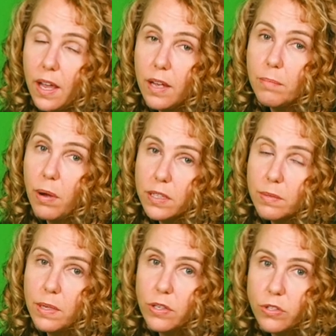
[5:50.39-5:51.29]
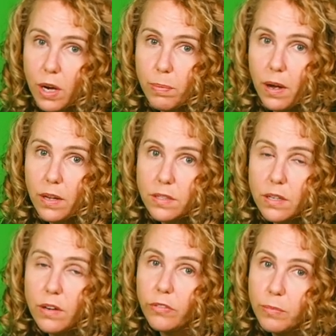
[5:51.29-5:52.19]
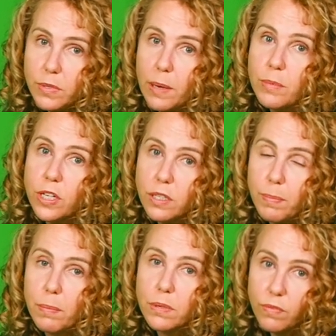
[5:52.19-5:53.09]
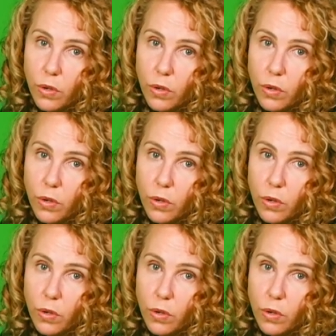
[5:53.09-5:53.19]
and possibly your tripods from damaging people's